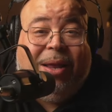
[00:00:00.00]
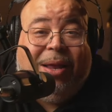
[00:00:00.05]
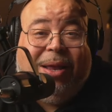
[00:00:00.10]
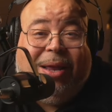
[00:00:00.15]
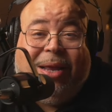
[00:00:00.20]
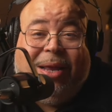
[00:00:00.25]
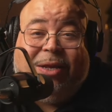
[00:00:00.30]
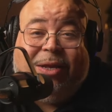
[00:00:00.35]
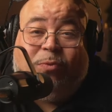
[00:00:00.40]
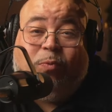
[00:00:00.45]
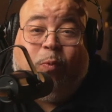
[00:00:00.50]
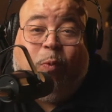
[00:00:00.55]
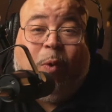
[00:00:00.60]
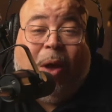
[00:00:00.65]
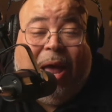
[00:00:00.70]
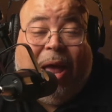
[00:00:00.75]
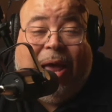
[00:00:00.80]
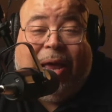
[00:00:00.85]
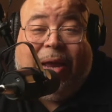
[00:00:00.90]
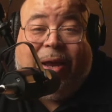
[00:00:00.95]
is
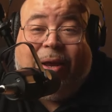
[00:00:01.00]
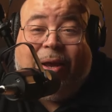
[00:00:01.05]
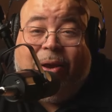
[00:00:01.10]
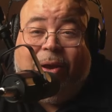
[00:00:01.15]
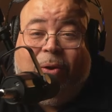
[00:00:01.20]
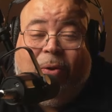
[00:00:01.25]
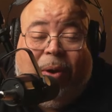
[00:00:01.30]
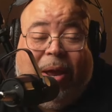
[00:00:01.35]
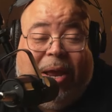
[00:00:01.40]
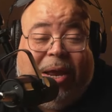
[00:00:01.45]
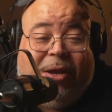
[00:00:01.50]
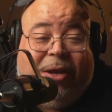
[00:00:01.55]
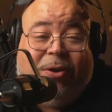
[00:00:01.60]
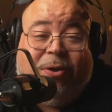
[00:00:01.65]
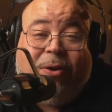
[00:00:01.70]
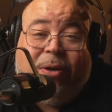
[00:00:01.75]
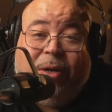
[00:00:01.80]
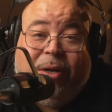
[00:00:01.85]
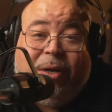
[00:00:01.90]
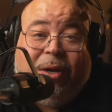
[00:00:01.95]
whack or ain't
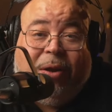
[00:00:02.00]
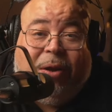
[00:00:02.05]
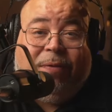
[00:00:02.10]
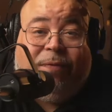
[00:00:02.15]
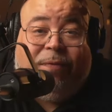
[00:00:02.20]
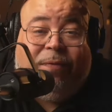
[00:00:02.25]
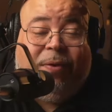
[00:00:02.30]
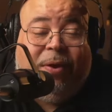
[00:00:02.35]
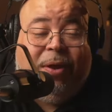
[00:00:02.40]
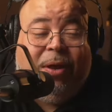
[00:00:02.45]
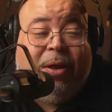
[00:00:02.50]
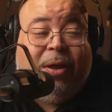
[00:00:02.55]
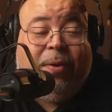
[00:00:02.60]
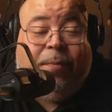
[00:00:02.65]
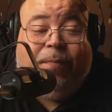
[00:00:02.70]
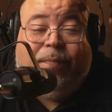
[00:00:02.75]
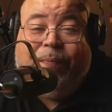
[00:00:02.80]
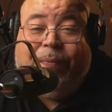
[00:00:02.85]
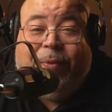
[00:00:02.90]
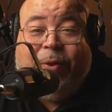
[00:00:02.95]
good enough,
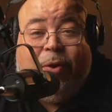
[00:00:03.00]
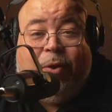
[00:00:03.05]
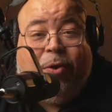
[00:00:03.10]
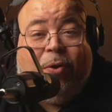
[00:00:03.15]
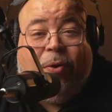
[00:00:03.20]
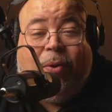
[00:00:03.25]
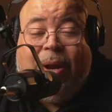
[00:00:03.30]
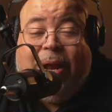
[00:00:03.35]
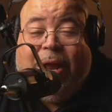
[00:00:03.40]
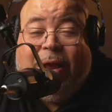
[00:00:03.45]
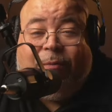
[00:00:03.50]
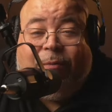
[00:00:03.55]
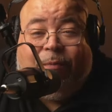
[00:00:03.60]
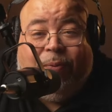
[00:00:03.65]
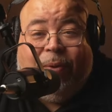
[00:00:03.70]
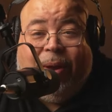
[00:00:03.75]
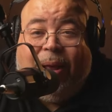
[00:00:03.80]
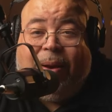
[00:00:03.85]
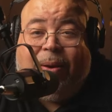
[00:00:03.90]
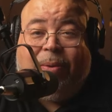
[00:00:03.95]
you're gonna have
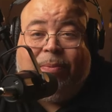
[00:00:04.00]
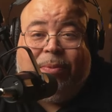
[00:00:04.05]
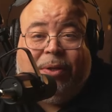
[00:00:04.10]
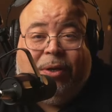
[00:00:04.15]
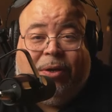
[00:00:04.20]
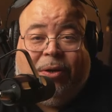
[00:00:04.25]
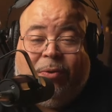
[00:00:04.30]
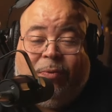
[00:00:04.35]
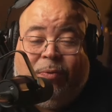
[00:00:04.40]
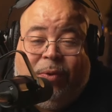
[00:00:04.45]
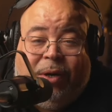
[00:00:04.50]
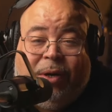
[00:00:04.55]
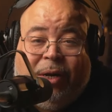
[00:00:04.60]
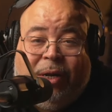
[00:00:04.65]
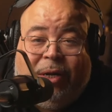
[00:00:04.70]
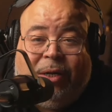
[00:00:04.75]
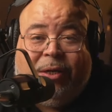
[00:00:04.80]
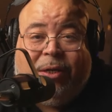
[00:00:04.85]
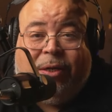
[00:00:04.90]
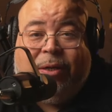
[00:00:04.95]
problems in Unreal
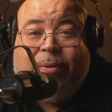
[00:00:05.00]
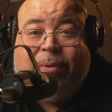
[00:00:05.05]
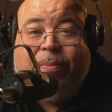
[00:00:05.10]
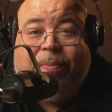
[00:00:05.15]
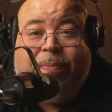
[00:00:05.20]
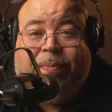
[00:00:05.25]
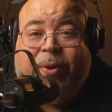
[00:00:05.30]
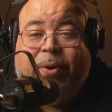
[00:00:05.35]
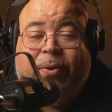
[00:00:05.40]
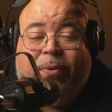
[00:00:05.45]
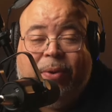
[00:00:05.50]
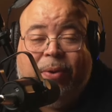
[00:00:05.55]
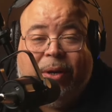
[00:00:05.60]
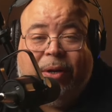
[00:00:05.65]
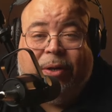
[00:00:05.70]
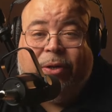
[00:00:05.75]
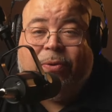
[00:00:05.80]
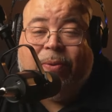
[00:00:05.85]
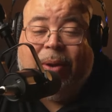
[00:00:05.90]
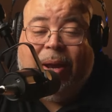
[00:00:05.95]
Engine. Period.
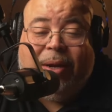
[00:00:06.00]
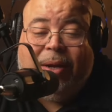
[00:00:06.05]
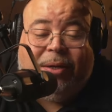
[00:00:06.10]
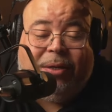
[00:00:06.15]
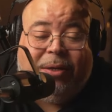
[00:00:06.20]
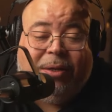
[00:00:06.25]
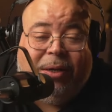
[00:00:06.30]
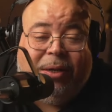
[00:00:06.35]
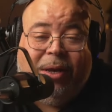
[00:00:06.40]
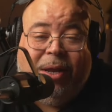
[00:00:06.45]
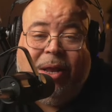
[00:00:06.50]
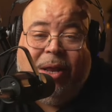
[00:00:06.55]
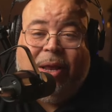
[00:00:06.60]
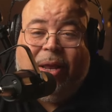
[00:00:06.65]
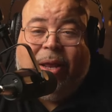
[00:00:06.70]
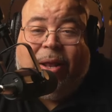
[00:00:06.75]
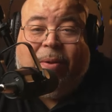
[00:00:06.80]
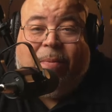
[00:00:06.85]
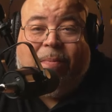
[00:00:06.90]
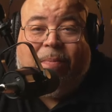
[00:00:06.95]
Trying to
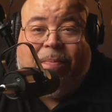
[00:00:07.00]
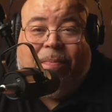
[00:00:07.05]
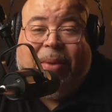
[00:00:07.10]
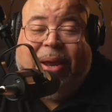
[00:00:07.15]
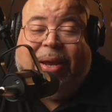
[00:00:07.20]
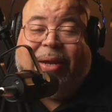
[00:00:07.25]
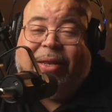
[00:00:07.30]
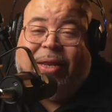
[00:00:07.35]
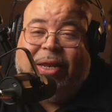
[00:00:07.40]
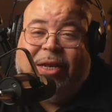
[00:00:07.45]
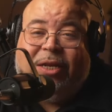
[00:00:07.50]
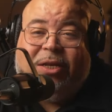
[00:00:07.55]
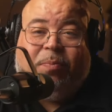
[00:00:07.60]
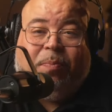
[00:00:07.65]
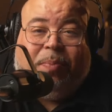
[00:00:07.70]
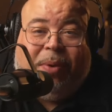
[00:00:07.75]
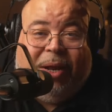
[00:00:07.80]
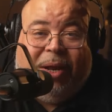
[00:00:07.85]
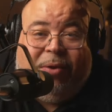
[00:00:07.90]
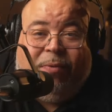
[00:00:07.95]
make things
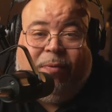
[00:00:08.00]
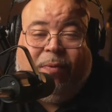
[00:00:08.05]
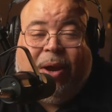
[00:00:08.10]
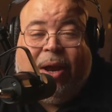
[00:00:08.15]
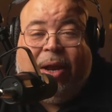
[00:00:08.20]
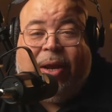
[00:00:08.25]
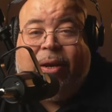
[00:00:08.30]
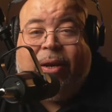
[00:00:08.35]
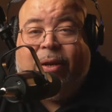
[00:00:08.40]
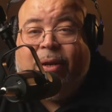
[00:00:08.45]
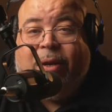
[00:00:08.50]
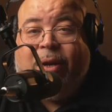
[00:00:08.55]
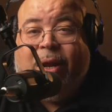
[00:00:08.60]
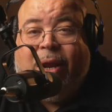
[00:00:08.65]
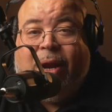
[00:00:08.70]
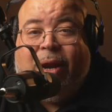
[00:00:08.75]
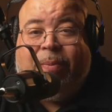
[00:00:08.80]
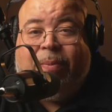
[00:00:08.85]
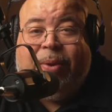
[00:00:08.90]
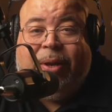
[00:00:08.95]
blend right. You know what
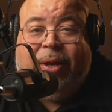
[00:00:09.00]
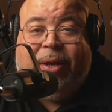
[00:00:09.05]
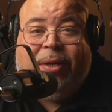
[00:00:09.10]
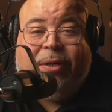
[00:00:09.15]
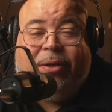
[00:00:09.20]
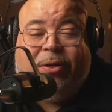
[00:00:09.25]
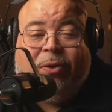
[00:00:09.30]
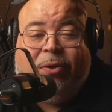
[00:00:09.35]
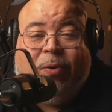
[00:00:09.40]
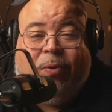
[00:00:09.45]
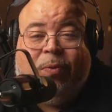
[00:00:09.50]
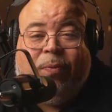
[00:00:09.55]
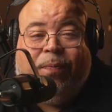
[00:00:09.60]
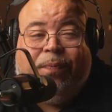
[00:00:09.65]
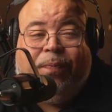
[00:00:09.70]
I mean? So